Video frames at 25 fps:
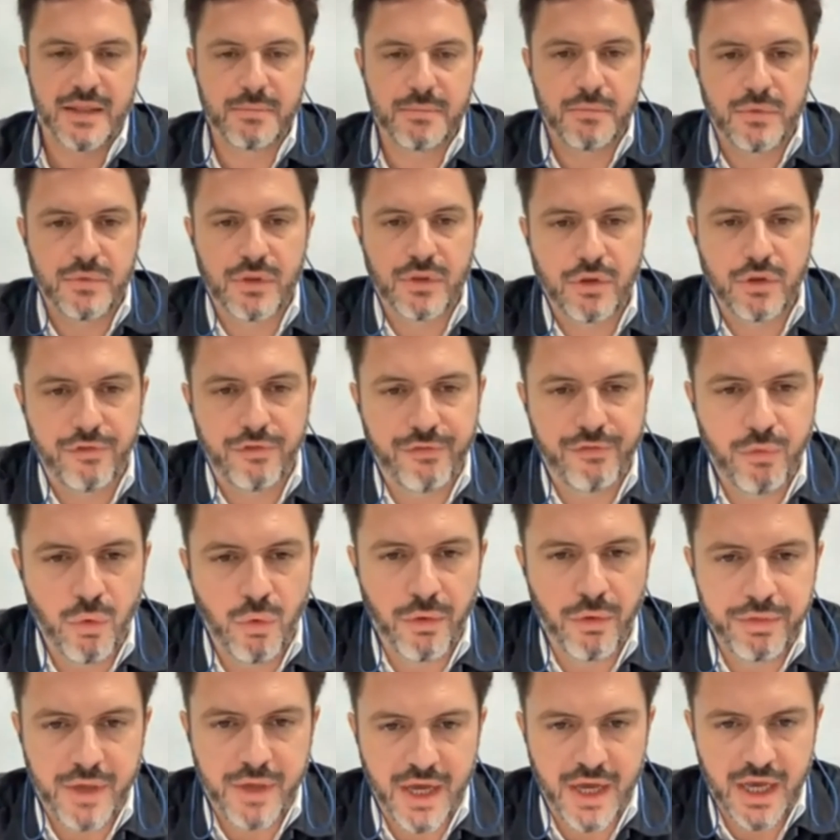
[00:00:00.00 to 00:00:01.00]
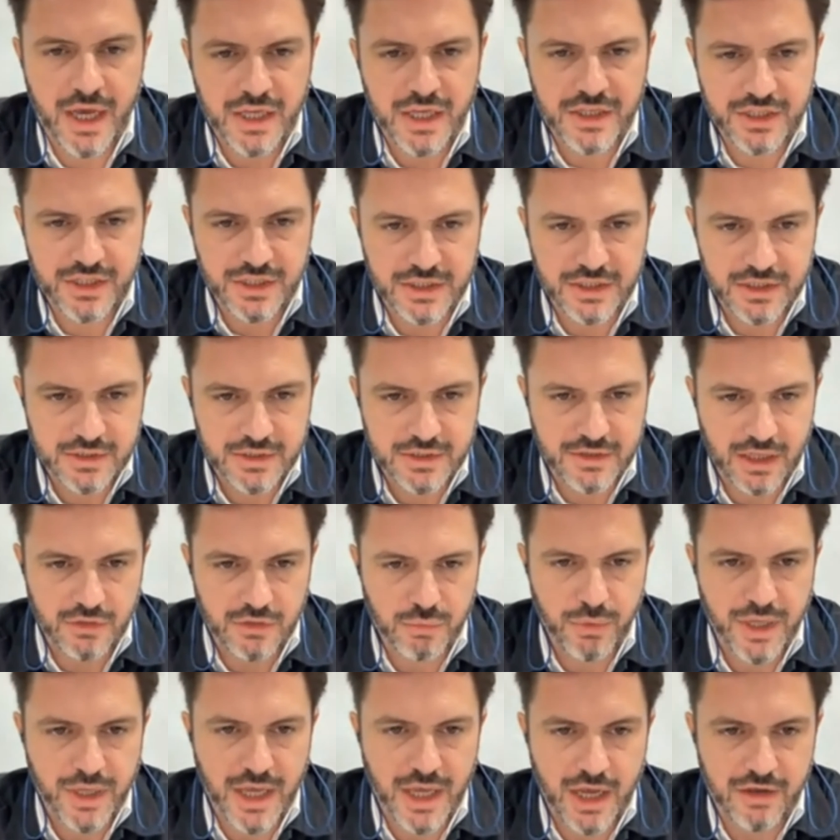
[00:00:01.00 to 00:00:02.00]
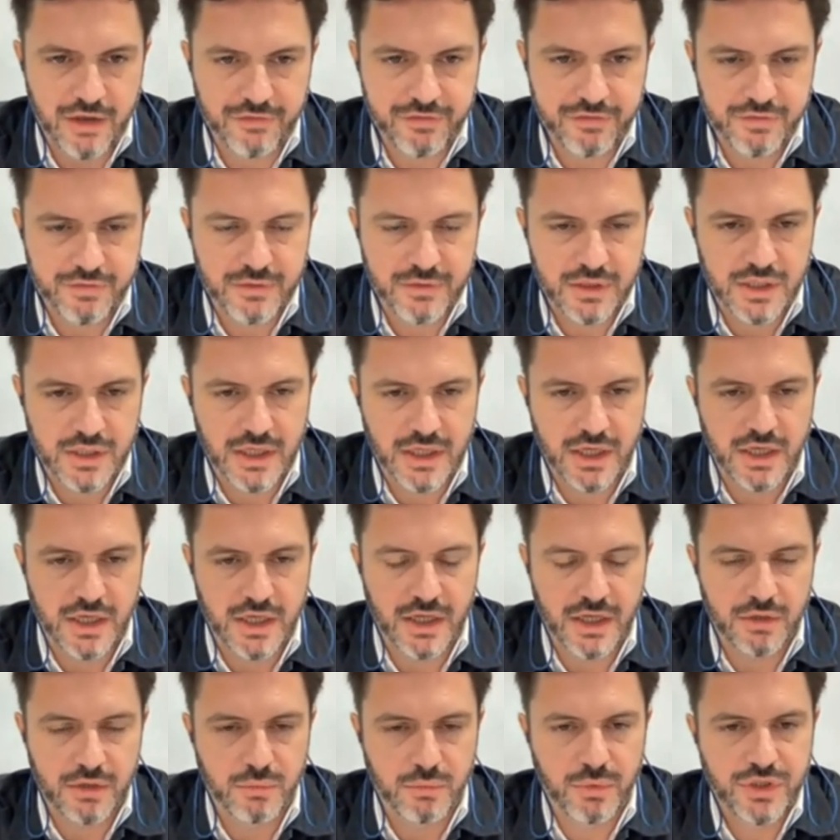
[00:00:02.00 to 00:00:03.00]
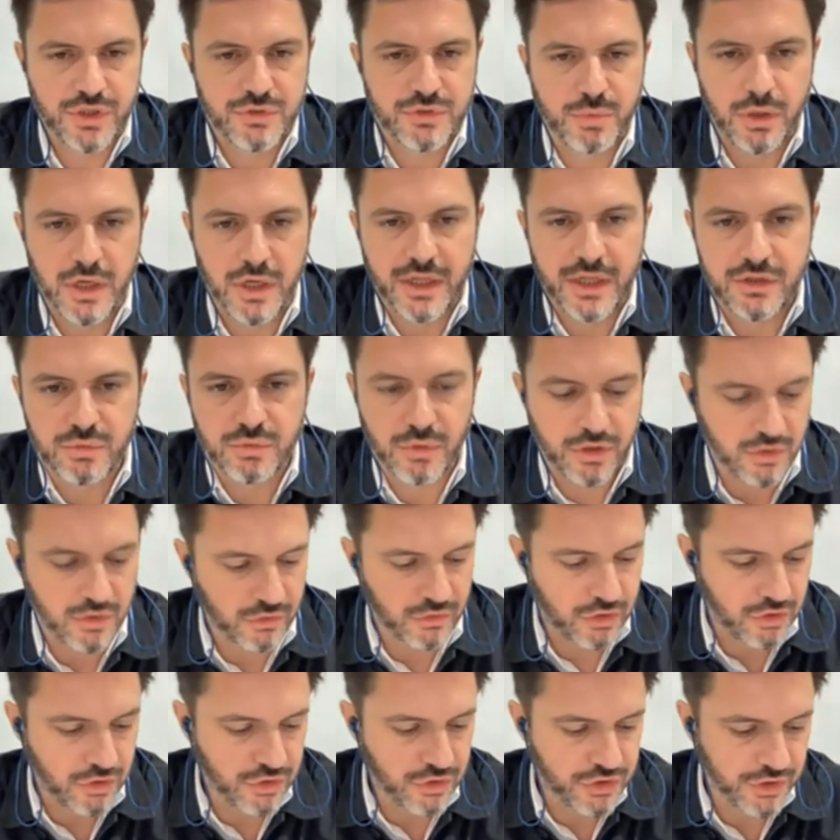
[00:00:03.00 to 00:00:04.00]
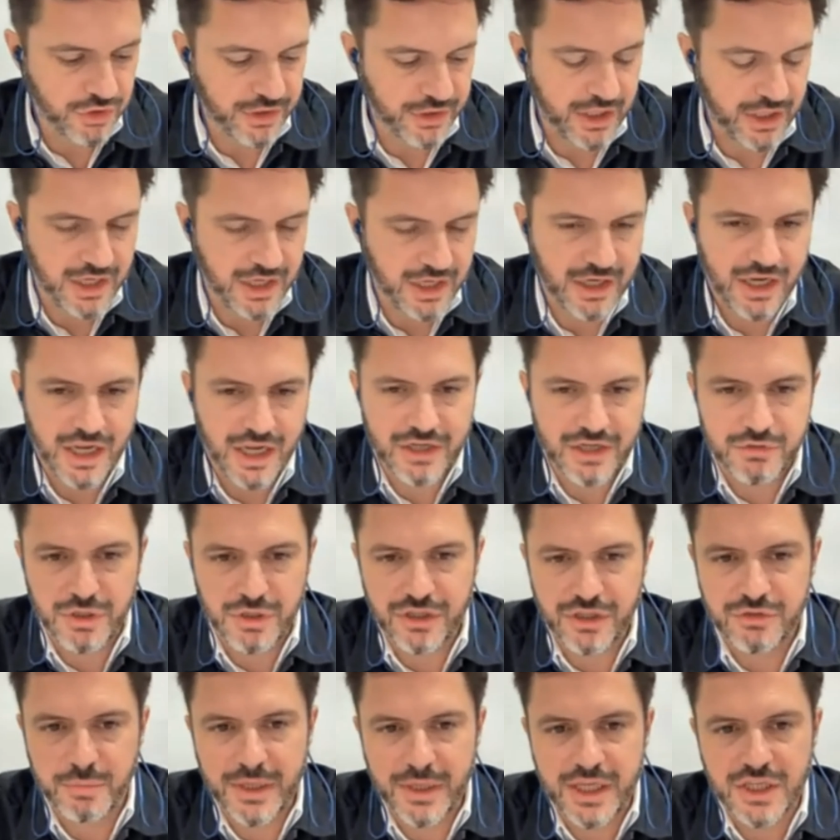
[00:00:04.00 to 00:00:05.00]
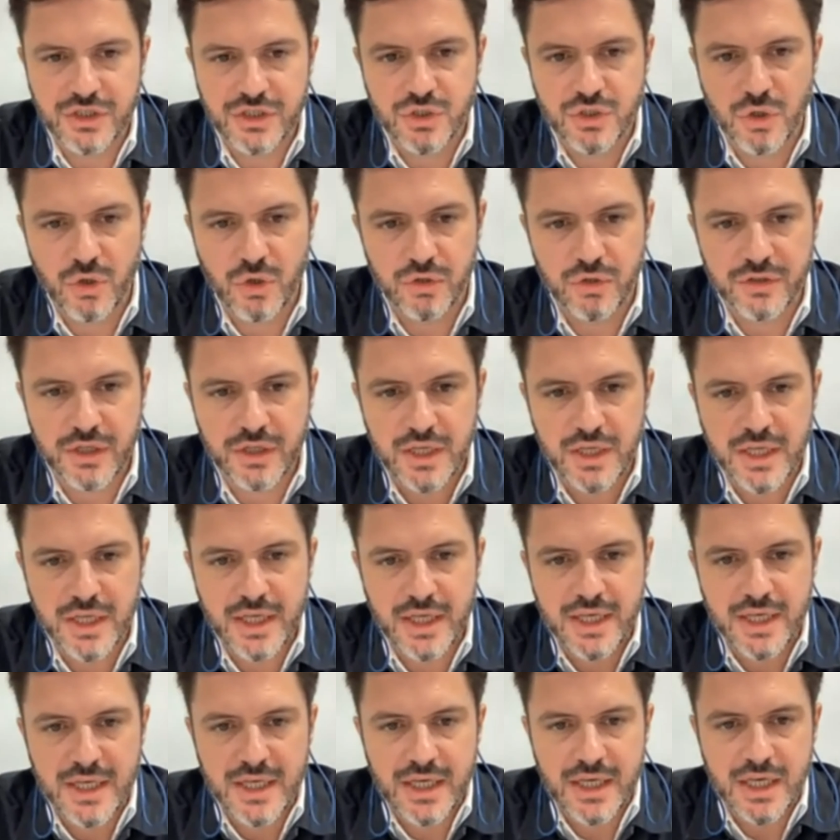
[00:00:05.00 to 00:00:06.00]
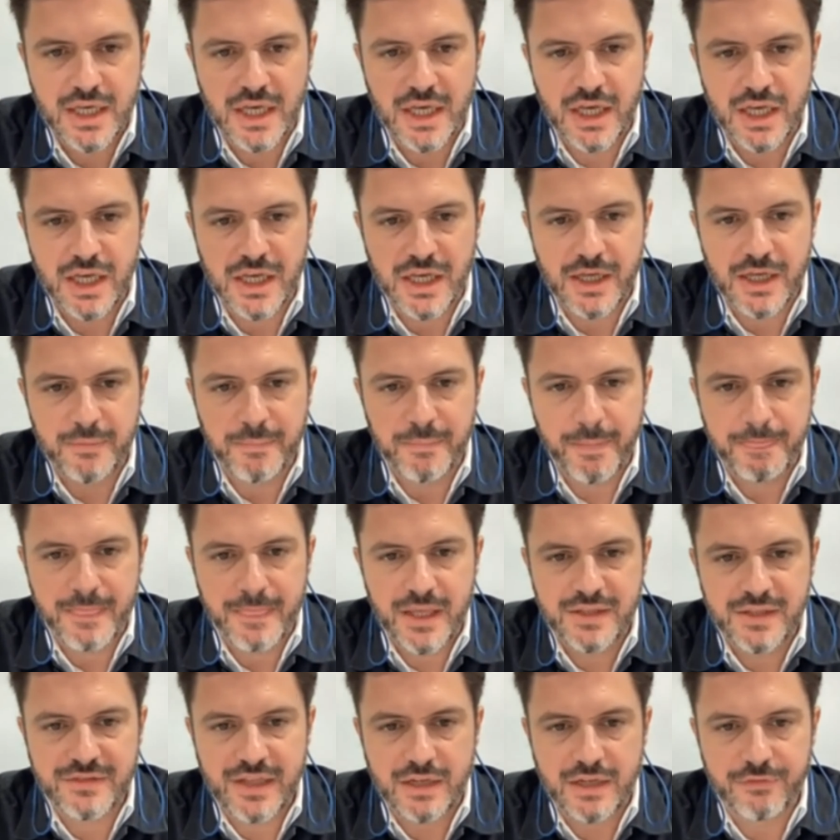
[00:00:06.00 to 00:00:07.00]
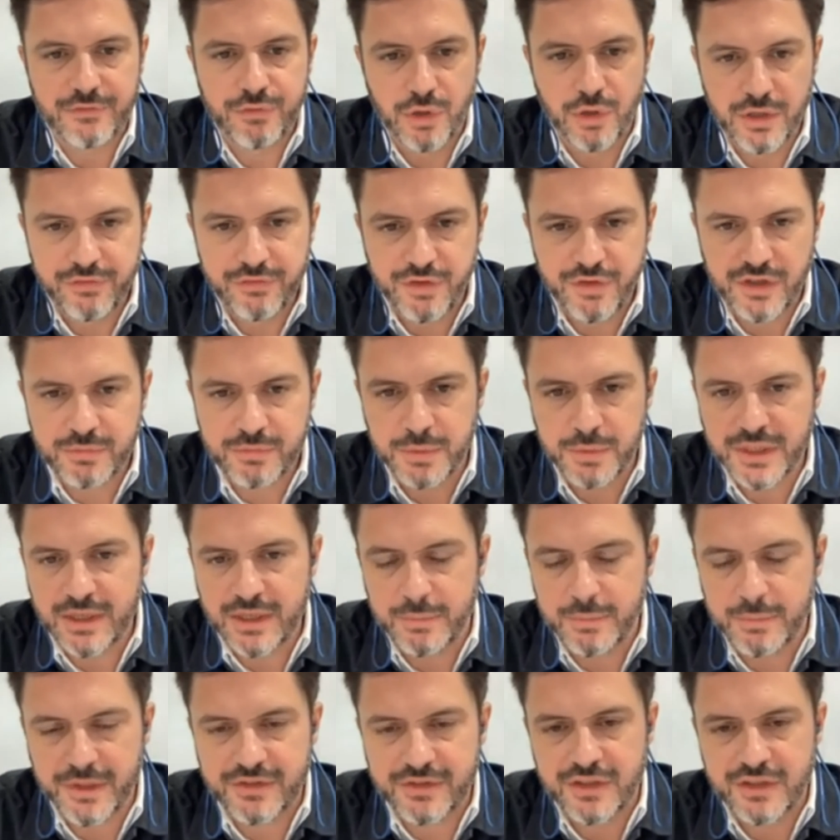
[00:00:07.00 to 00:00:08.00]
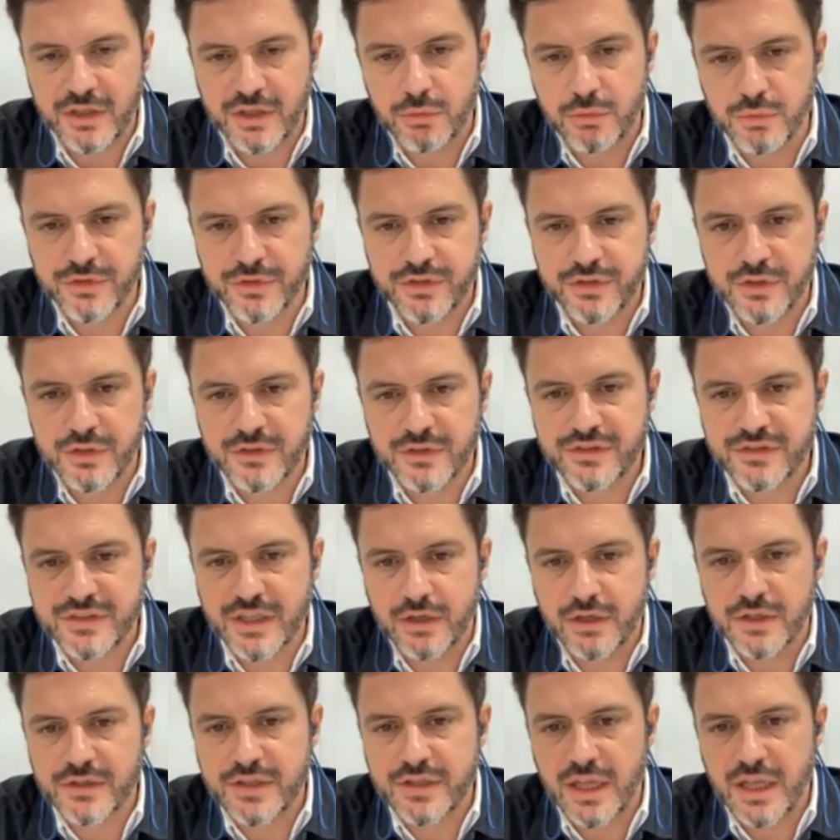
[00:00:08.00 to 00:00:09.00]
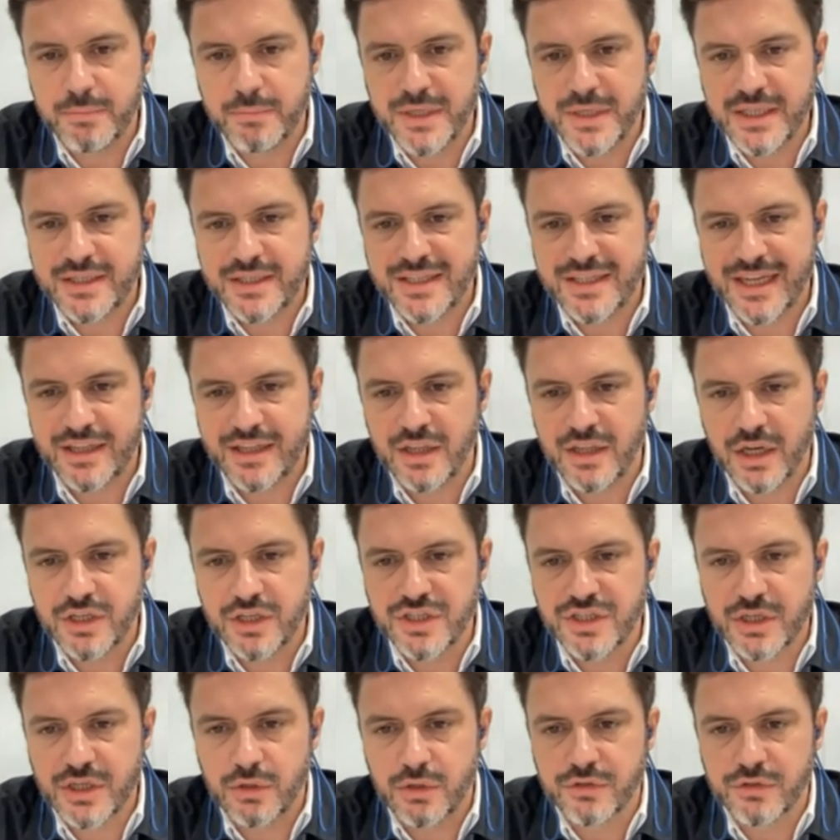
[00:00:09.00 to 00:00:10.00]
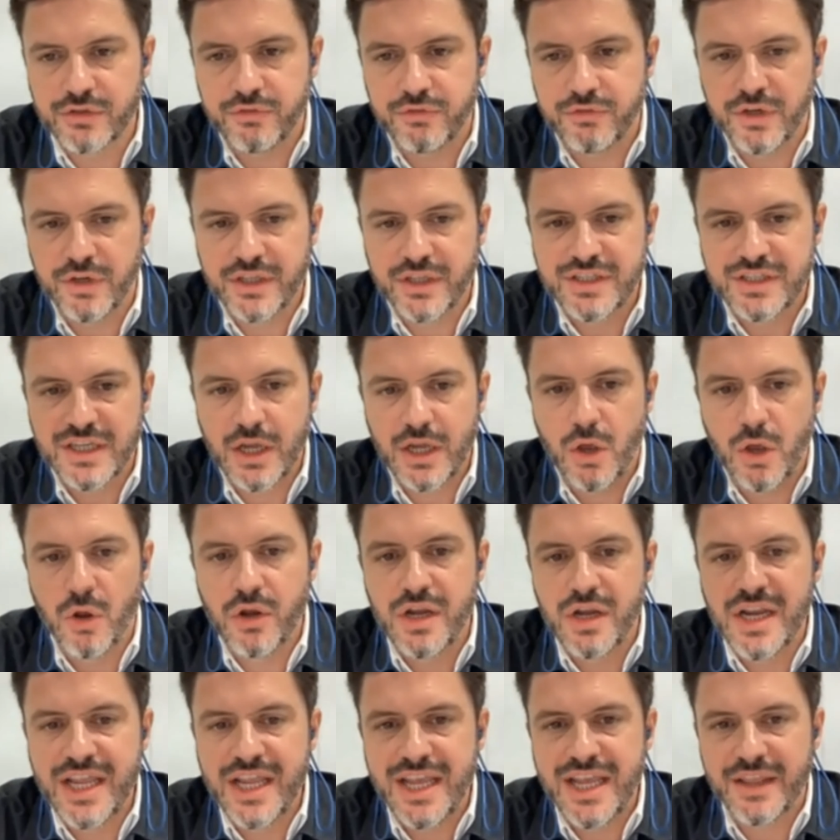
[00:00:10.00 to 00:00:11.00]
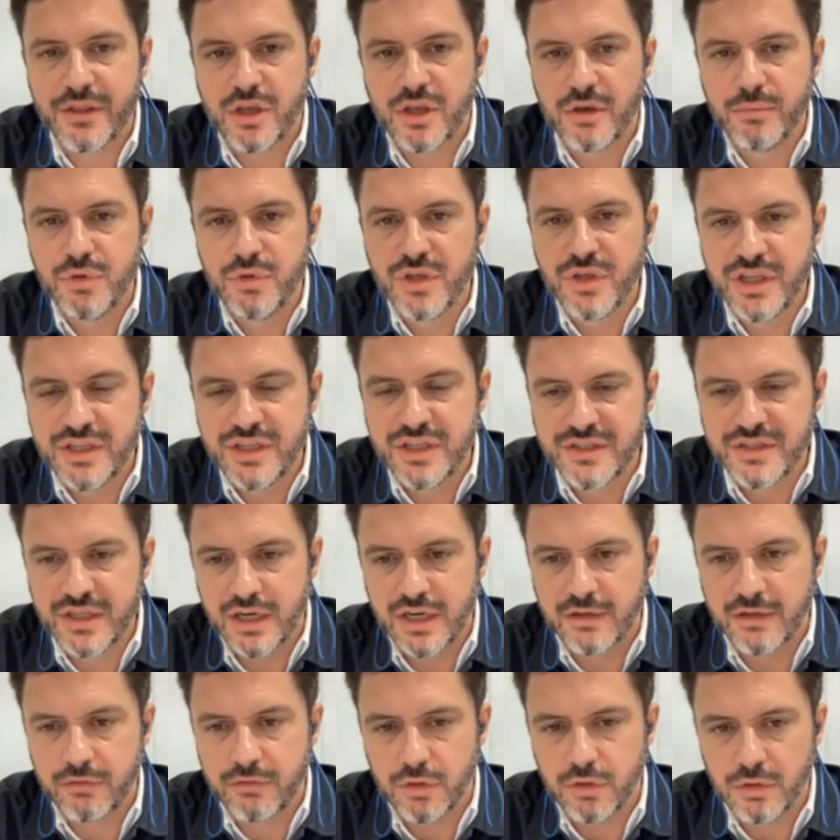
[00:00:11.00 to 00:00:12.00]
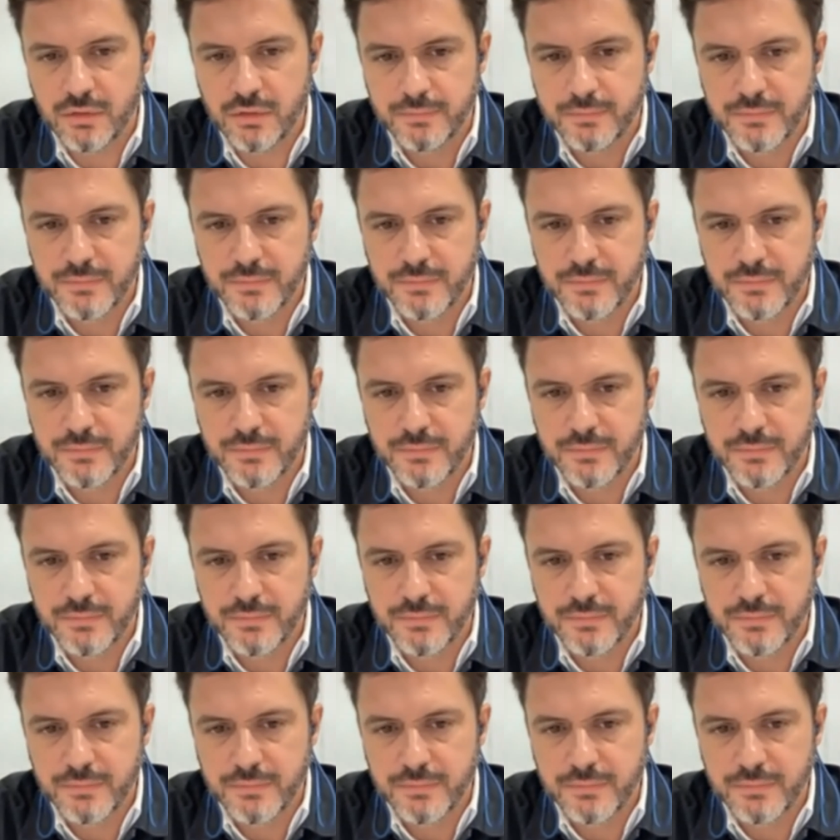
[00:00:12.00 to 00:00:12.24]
And the fourth idea that we have, which will lead to a conclusion, I'll try to make it short, is that for investment capacity reasons, there'll be technological sovereignty only at the community level.